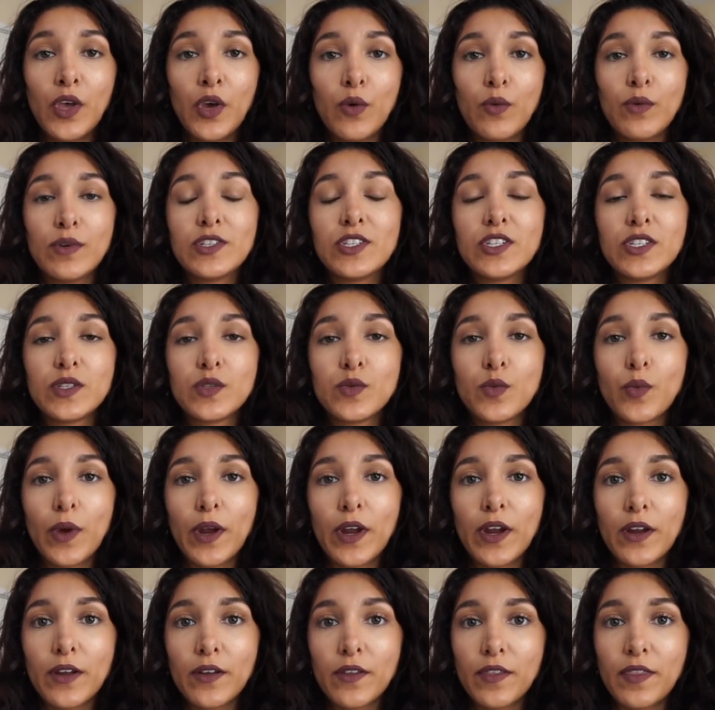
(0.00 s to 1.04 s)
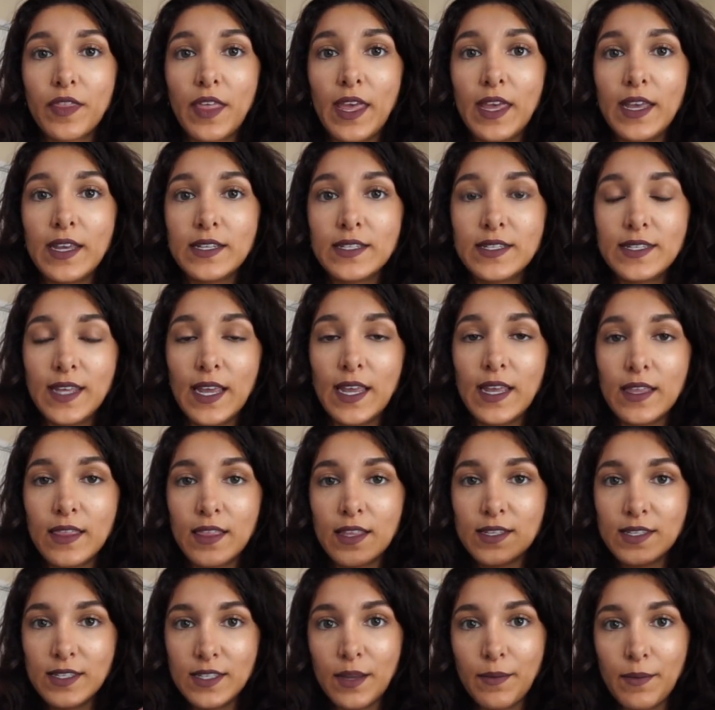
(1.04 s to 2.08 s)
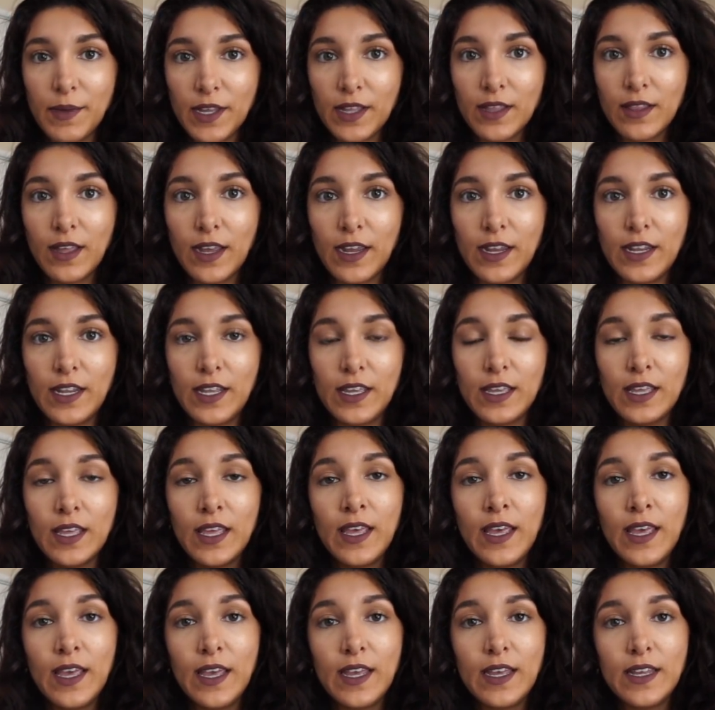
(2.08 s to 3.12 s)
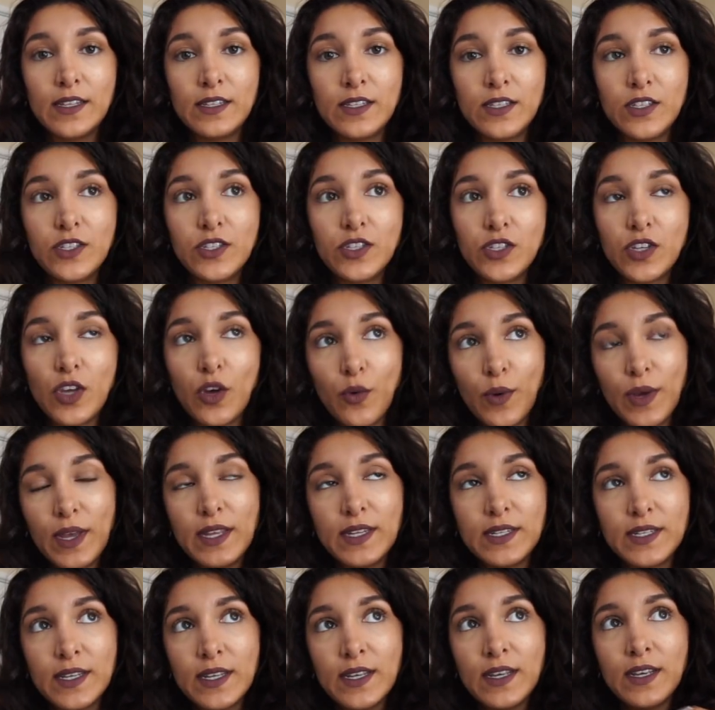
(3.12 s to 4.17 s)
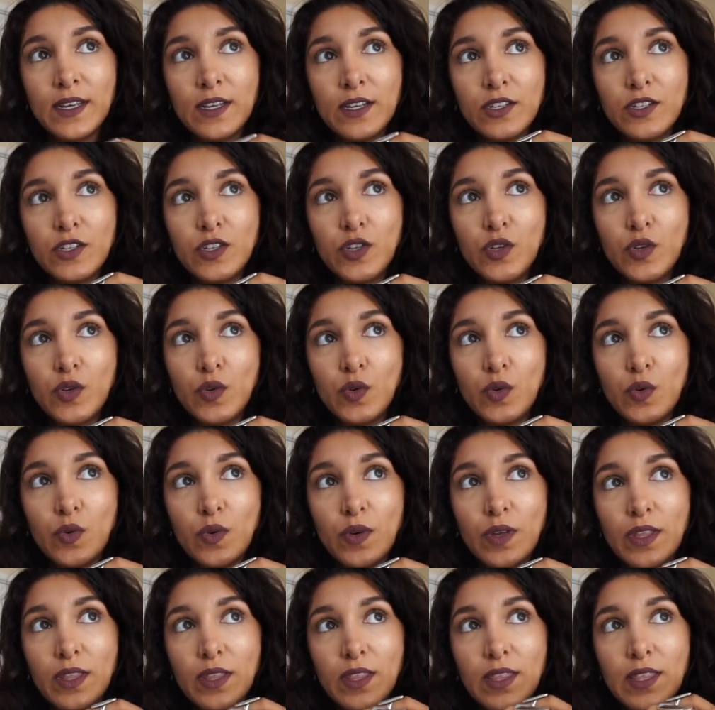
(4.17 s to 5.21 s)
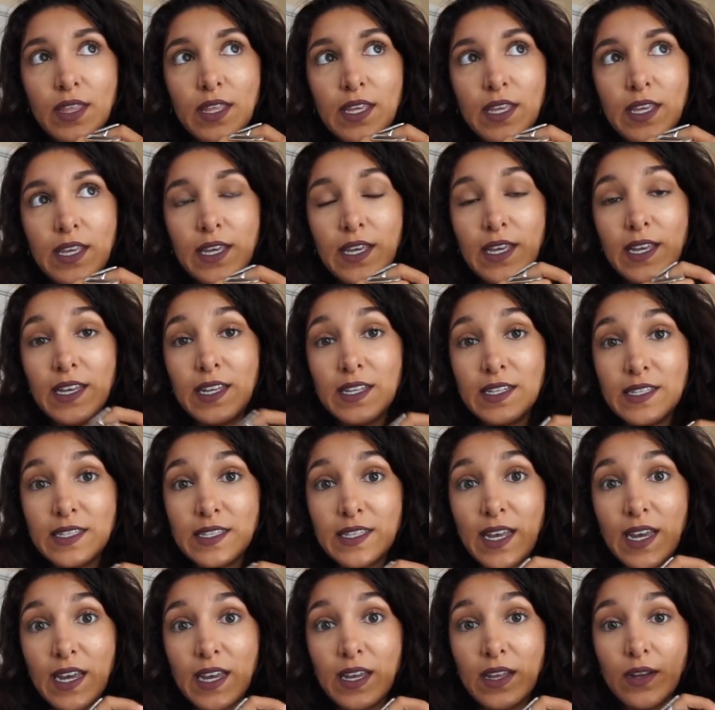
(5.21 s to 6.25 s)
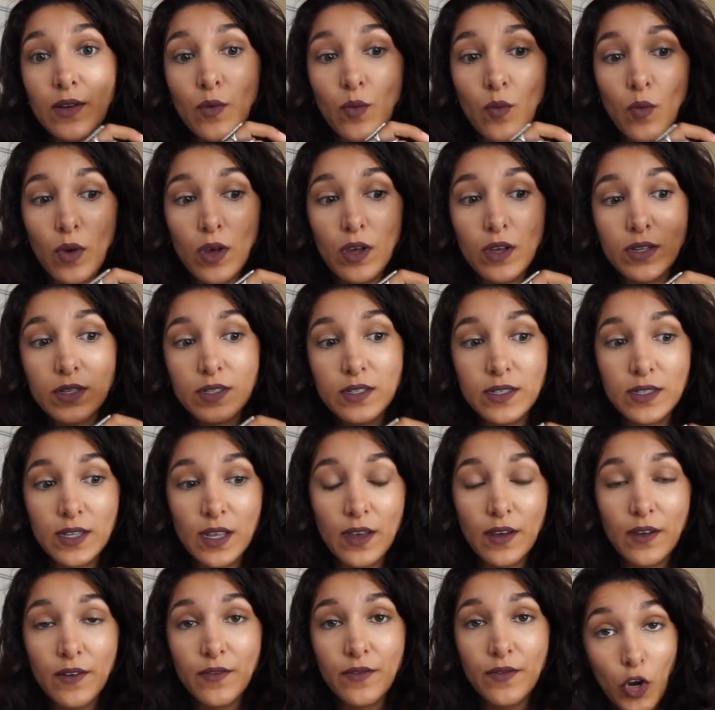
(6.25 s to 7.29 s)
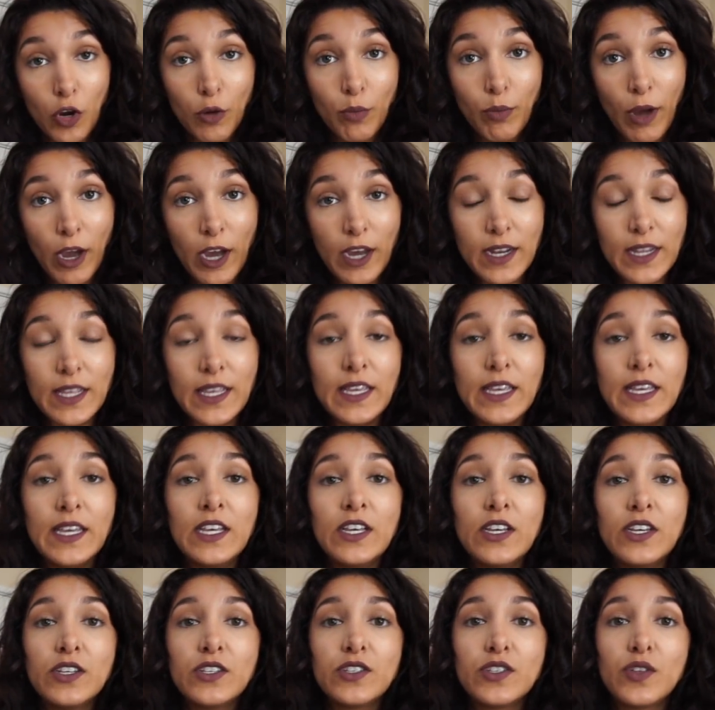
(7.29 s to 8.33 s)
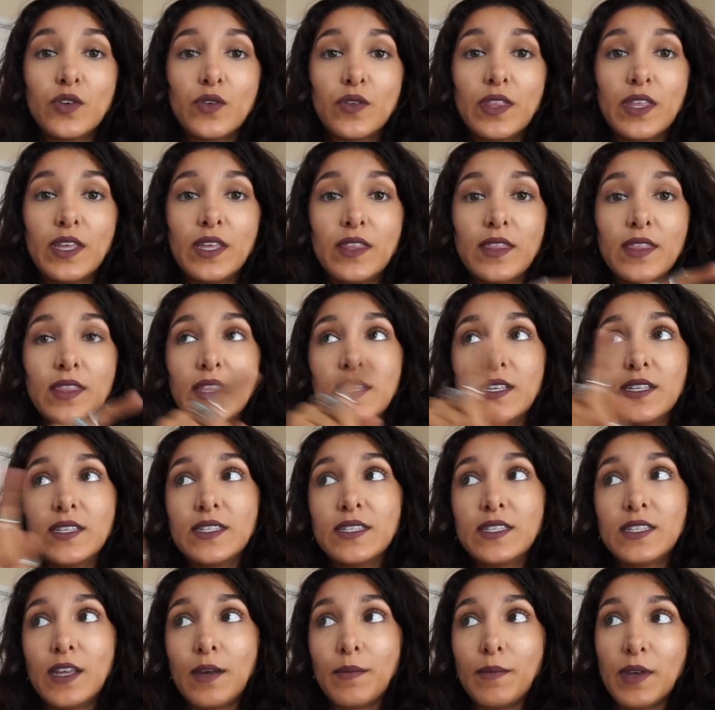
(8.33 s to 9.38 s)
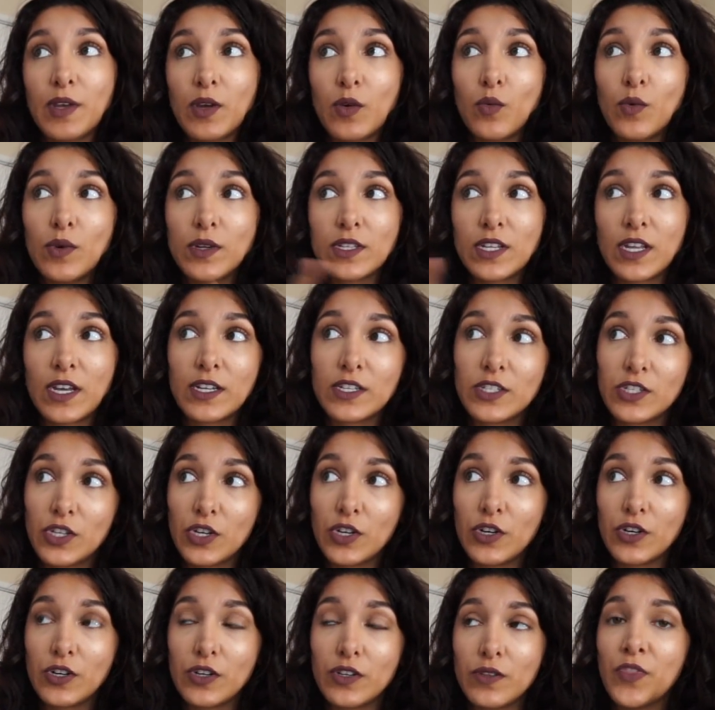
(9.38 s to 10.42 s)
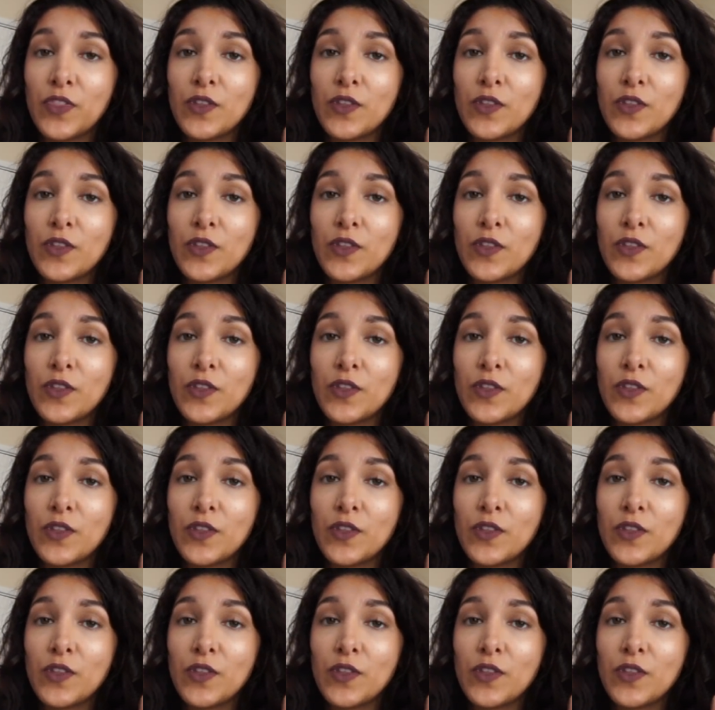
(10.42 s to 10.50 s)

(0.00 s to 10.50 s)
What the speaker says: which is where they take the stomach lining and sew it to the inside walls of her body so that the stomach will not turn.